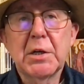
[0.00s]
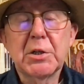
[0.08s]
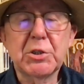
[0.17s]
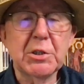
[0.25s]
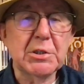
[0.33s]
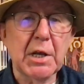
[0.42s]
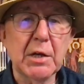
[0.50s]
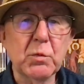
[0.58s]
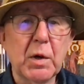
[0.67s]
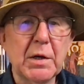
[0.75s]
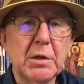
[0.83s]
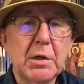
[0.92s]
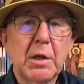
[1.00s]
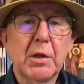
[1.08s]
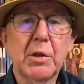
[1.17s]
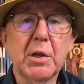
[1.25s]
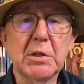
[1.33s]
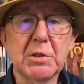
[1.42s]
she said, when
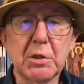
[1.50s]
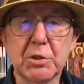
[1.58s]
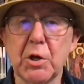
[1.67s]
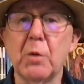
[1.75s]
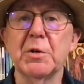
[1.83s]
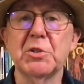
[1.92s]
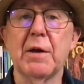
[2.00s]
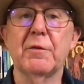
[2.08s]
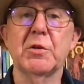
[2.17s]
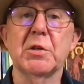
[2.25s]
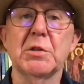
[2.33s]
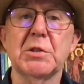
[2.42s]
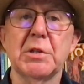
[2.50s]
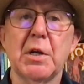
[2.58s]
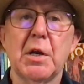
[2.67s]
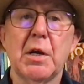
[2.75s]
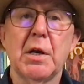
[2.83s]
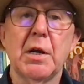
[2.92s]
there's so much evidence
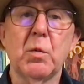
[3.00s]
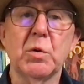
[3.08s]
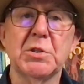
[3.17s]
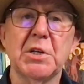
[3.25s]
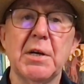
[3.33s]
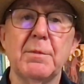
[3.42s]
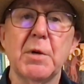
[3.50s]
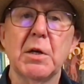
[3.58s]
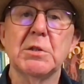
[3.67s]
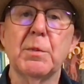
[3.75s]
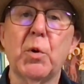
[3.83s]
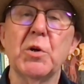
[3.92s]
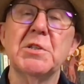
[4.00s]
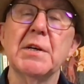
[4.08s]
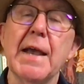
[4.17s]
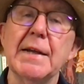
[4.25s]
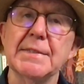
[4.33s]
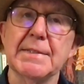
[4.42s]
it would seem to point
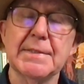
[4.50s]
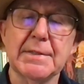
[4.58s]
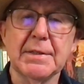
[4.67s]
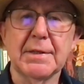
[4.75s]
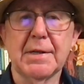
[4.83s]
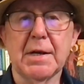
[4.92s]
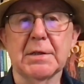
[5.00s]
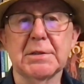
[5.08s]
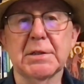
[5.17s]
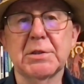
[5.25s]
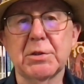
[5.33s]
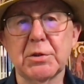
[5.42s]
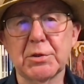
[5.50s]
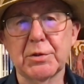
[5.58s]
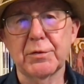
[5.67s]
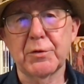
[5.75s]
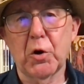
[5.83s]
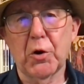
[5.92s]
against the existence
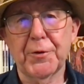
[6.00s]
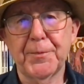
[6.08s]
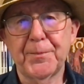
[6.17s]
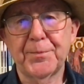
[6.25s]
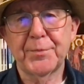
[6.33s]
of God.